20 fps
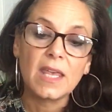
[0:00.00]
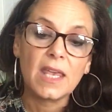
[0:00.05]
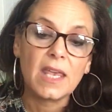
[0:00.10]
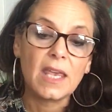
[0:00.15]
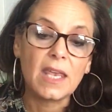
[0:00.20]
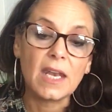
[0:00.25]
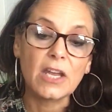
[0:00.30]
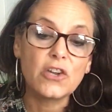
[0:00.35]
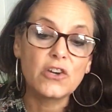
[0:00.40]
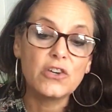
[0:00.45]

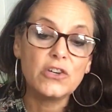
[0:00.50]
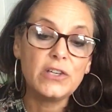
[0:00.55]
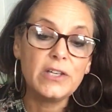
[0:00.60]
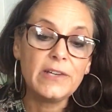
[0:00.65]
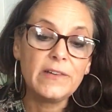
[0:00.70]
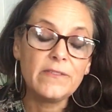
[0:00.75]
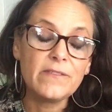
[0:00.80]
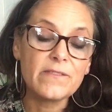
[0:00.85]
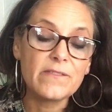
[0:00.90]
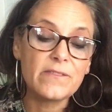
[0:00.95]
and I
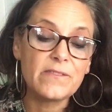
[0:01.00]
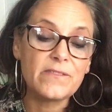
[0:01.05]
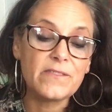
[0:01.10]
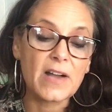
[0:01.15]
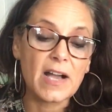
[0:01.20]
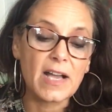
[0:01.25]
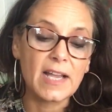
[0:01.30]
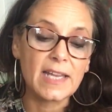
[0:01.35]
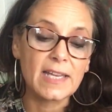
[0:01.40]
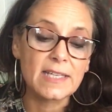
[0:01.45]
couldn't
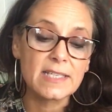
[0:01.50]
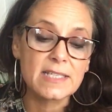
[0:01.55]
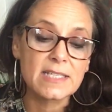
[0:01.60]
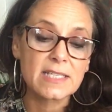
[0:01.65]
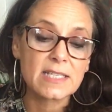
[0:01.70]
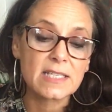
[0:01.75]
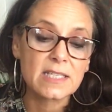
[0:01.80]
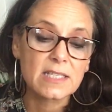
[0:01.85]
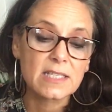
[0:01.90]
find